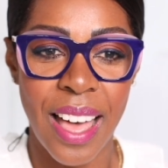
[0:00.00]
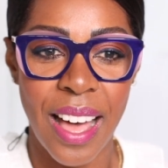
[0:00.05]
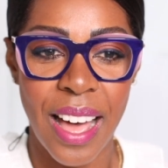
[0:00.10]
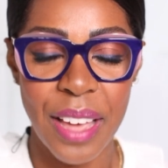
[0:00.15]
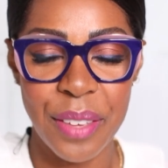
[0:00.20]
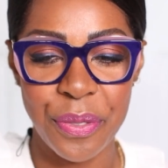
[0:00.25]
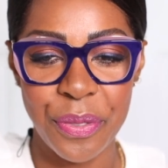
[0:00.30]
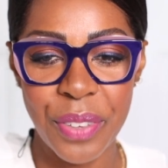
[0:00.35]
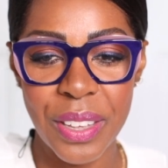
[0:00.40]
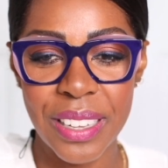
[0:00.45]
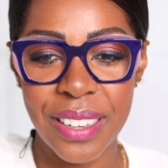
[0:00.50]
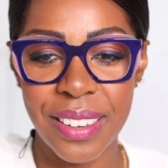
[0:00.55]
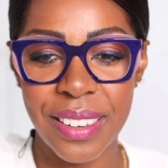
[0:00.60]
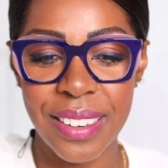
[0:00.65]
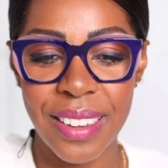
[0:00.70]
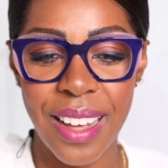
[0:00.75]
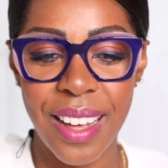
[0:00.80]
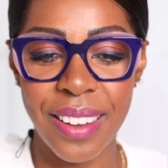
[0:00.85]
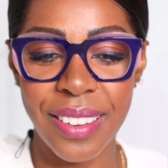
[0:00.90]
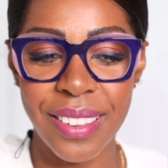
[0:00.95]
I
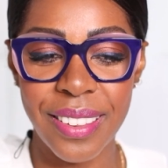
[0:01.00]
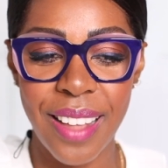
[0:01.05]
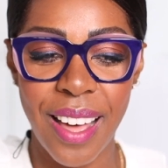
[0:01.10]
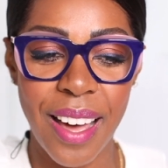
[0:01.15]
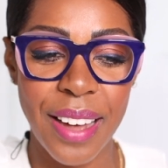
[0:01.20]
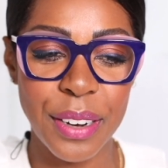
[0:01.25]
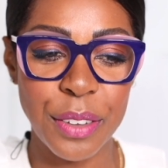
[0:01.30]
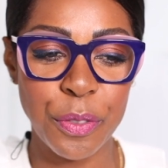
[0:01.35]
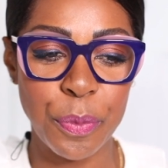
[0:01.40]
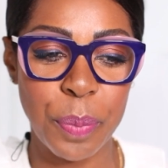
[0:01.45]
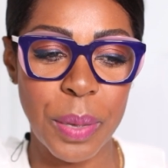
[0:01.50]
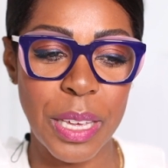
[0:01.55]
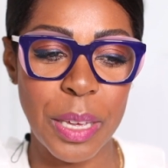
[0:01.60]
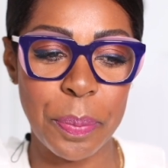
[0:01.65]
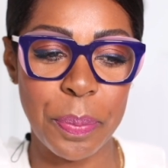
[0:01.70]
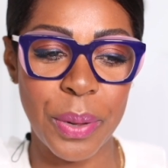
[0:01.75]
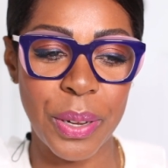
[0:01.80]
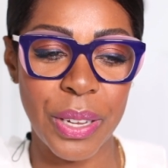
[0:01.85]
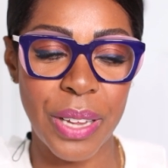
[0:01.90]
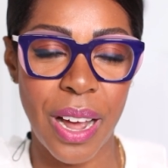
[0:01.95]
feel a lot of
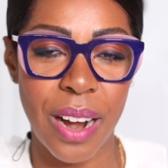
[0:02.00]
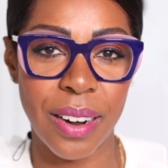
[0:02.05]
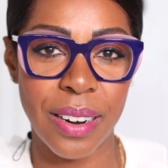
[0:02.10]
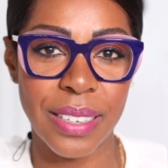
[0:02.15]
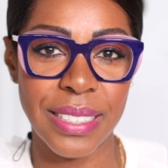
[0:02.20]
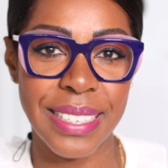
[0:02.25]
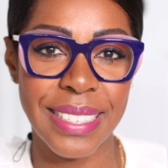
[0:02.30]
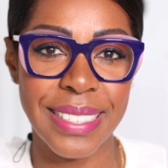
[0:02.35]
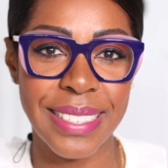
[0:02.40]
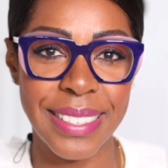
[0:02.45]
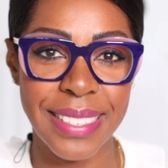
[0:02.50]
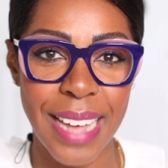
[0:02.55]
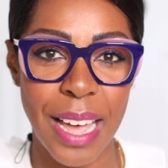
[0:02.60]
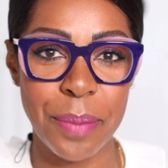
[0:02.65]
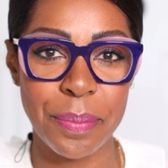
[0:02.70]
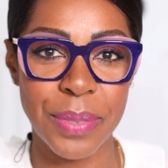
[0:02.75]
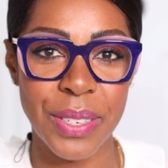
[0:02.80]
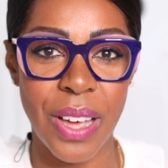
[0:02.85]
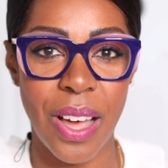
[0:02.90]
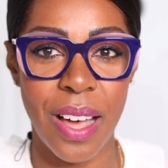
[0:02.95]
people are
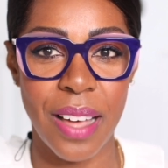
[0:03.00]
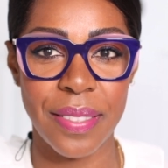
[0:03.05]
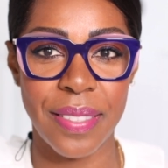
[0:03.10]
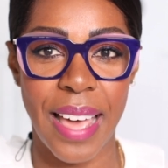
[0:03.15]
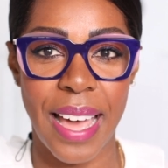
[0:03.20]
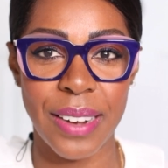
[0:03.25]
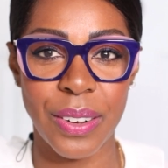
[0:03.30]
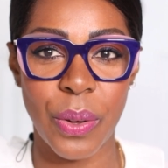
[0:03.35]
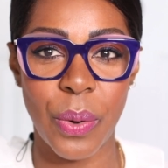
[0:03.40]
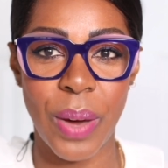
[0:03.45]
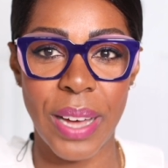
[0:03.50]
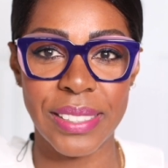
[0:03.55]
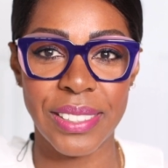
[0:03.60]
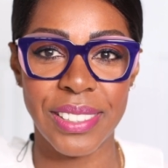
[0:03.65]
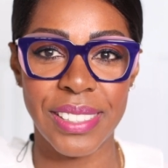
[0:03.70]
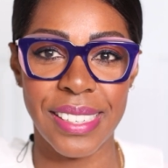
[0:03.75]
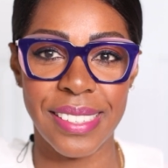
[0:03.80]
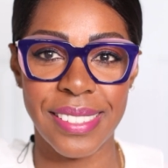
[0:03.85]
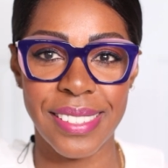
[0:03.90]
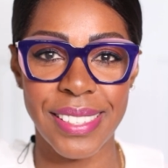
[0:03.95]
stumped on that
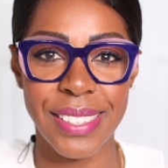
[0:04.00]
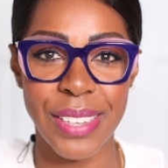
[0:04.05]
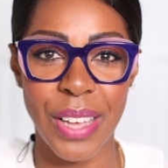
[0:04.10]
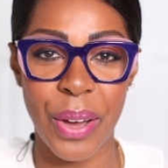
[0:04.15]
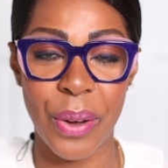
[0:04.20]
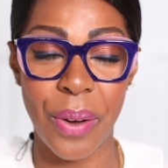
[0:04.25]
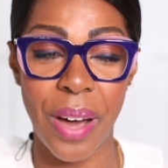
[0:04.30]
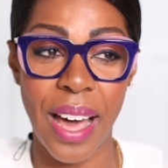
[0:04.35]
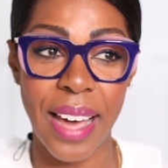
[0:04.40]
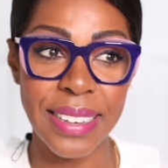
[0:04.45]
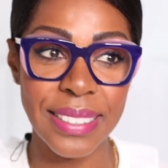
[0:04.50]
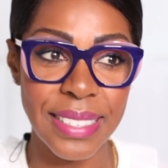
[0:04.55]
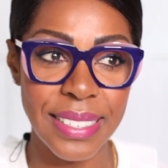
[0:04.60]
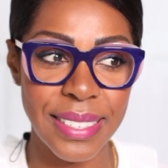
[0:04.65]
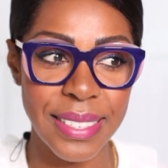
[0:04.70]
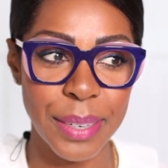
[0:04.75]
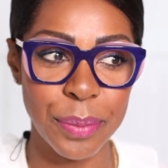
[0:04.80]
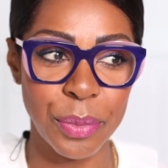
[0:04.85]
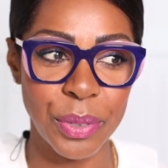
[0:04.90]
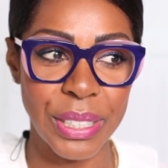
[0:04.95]
question, so I
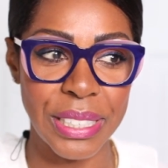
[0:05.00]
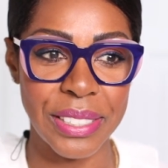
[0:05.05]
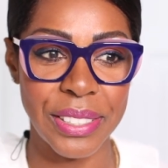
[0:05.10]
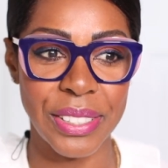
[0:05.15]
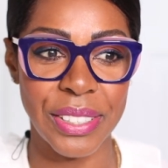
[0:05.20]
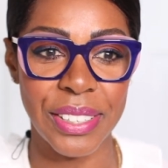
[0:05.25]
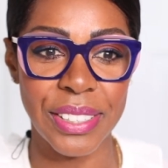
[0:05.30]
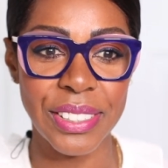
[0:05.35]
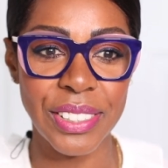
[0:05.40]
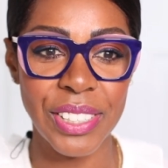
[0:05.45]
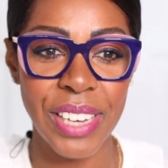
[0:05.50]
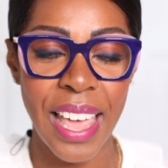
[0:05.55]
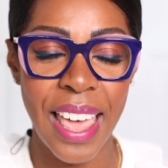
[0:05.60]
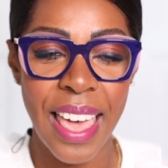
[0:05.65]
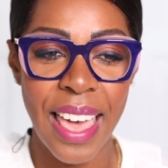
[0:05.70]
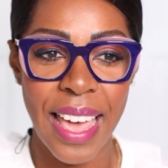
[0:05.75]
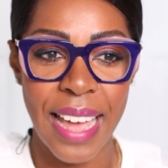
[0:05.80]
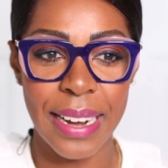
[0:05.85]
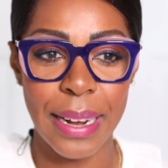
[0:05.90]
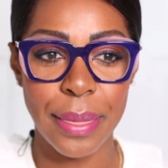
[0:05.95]
did some research
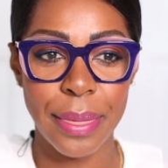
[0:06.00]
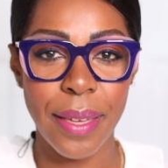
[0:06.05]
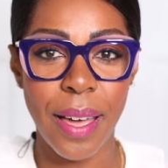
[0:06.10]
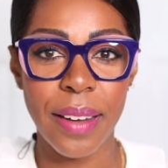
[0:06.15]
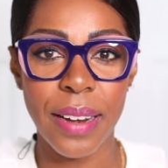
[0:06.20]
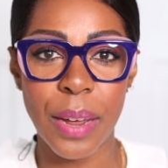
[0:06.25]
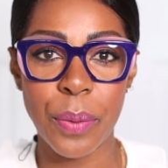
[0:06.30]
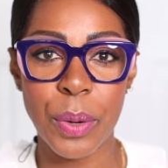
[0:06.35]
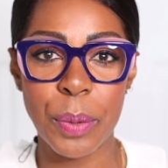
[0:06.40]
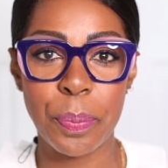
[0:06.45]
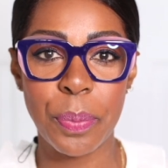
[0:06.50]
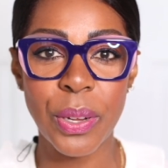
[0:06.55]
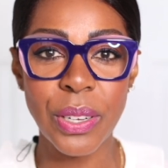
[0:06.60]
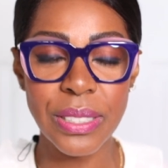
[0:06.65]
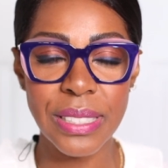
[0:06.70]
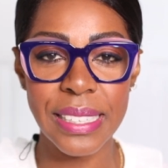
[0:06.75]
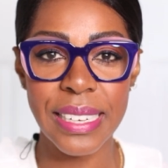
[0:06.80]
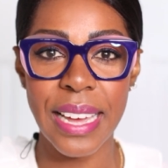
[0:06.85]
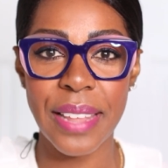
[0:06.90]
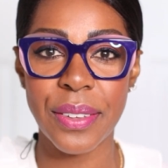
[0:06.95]
and I thought I would
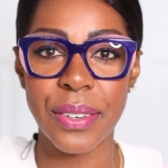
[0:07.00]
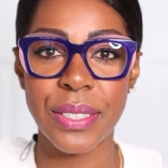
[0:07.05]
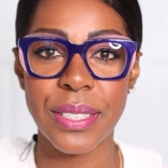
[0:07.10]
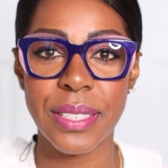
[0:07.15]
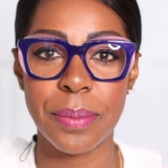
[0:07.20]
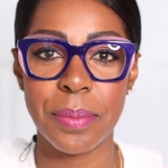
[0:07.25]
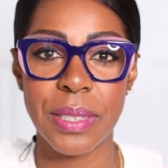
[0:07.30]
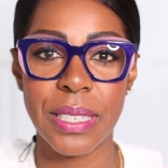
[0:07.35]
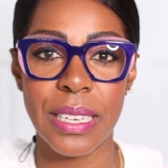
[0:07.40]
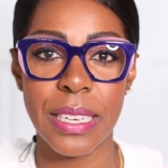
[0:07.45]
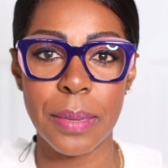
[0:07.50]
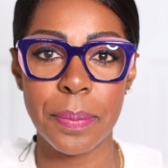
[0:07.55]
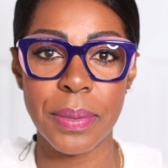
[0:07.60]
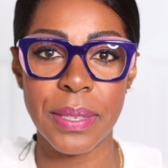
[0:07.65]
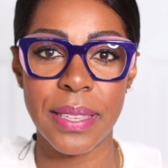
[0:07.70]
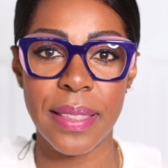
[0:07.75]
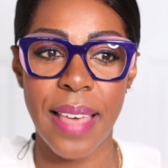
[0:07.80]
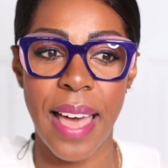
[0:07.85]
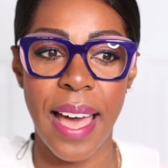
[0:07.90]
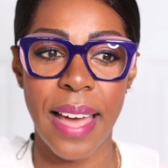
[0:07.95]
pull together some
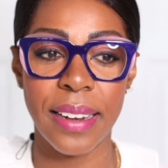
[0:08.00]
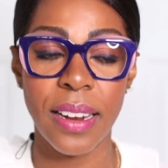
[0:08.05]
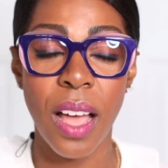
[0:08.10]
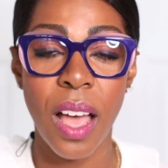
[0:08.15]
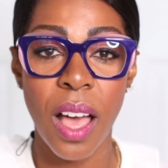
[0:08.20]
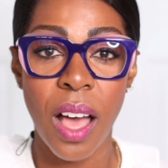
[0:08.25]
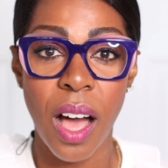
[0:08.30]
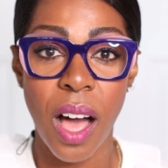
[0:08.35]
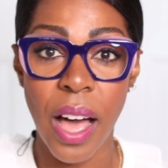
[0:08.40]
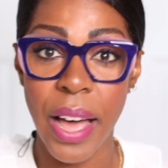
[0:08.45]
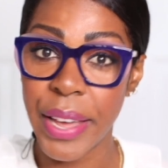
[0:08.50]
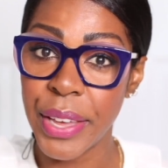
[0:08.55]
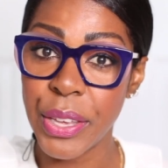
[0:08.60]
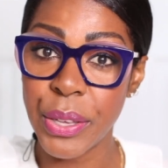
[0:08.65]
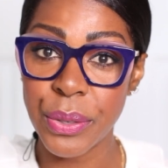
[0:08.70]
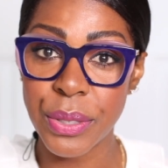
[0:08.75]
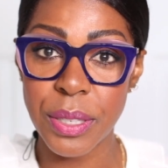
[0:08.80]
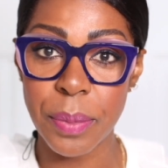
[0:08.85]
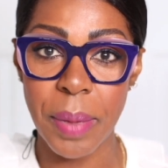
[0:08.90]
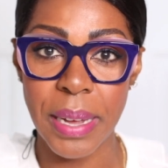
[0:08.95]
tips that I
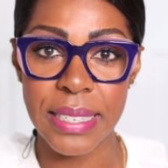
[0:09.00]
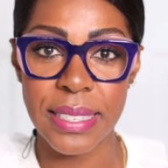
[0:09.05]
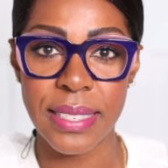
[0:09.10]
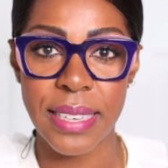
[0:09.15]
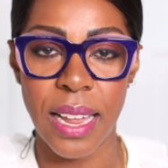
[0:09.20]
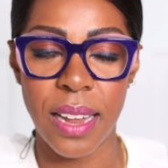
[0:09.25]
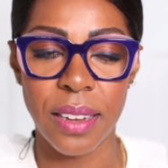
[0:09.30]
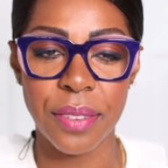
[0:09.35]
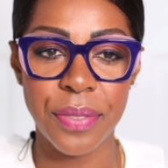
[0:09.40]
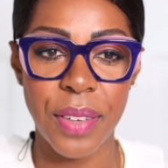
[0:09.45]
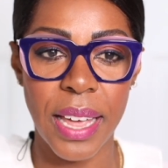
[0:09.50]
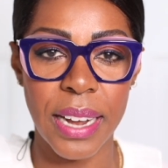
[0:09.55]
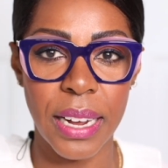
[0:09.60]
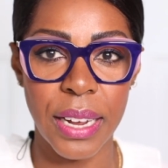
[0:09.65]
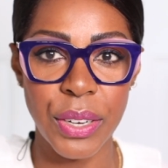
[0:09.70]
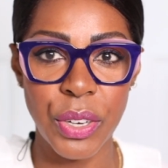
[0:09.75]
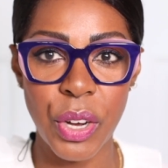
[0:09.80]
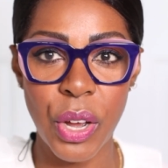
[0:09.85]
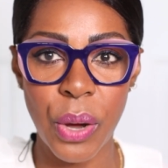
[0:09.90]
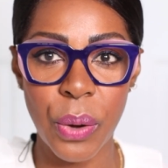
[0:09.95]
use myself and
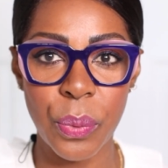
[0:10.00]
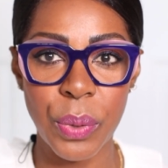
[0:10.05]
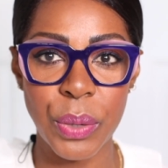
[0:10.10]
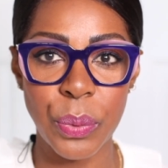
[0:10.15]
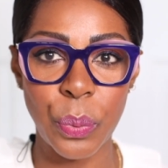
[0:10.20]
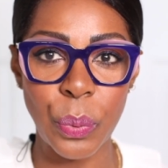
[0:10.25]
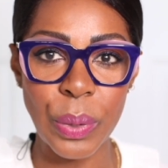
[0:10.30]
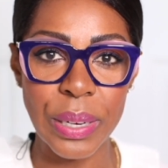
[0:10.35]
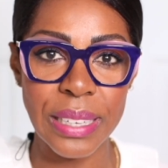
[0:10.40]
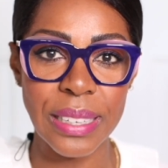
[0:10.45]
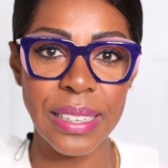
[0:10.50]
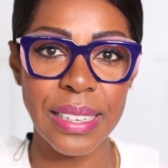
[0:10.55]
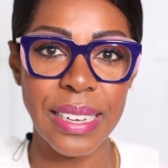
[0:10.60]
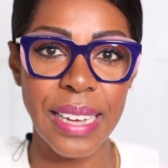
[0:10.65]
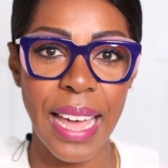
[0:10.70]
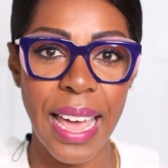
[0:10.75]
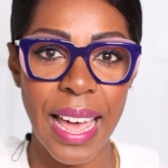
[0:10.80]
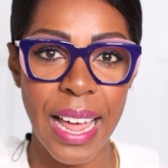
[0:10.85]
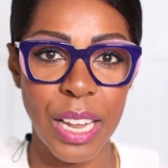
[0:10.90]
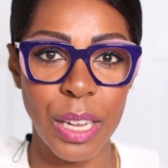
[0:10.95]
I know would really
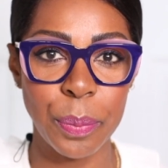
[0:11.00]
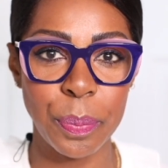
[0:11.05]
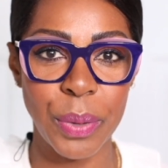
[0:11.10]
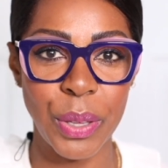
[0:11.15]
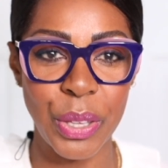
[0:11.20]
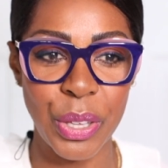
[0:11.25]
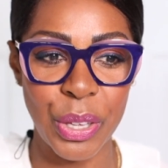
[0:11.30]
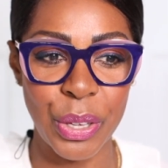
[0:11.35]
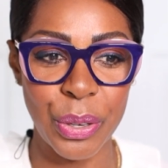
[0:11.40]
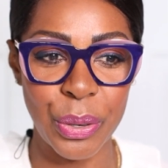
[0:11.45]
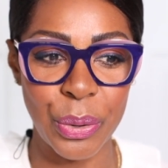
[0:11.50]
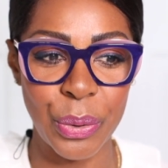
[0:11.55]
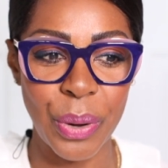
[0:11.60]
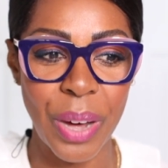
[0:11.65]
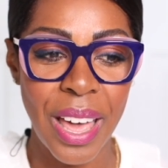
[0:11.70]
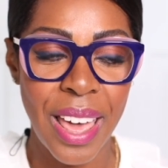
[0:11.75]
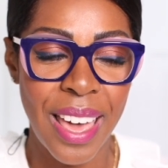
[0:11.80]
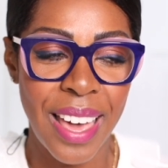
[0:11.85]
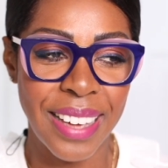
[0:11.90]
help you